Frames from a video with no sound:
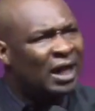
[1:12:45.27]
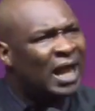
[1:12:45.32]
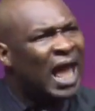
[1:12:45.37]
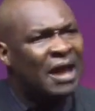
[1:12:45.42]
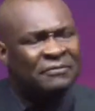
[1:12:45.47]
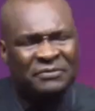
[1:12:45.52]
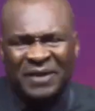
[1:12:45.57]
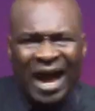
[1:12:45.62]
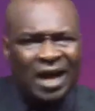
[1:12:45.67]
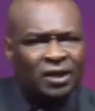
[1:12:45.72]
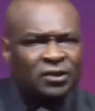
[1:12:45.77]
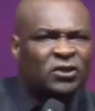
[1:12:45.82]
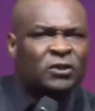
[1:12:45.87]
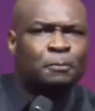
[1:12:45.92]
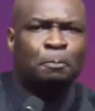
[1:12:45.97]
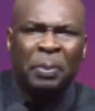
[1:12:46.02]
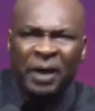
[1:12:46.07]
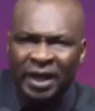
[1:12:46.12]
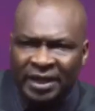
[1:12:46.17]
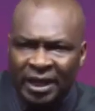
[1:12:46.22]
life can
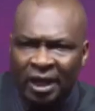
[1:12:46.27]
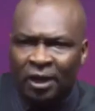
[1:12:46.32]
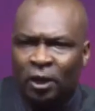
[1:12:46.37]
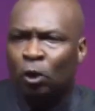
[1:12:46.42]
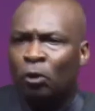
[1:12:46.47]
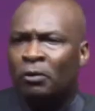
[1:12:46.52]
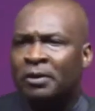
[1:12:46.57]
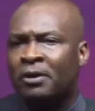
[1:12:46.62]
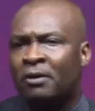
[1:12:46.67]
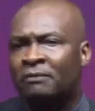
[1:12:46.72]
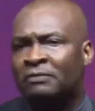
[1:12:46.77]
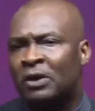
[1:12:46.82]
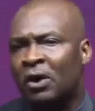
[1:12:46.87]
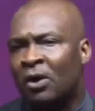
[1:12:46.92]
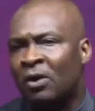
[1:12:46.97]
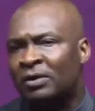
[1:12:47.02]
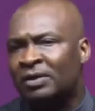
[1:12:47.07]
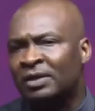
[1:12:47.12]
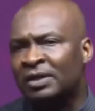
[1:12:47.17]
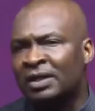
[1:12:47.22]
speak the glory of
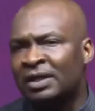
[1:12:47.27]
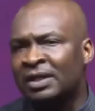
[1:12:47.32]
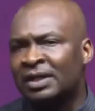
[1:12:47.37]
God.